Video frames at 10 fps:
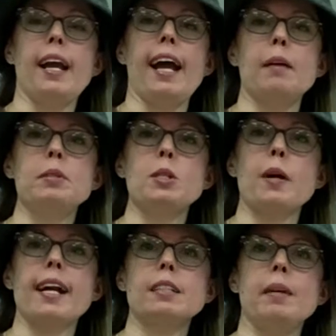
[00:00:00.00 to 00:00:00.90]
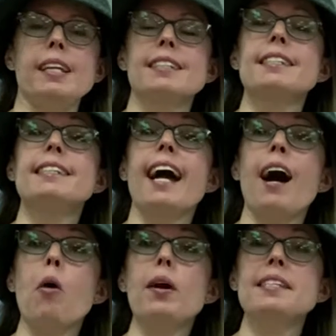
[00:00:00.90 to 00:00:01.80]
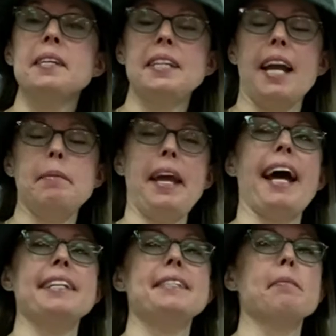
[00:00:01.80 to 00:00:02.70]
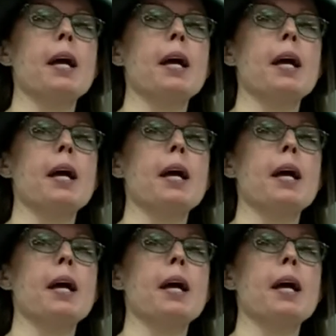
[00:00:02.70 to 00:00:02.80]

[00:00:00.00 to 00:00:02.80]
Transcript: abstract means, now is the time to add some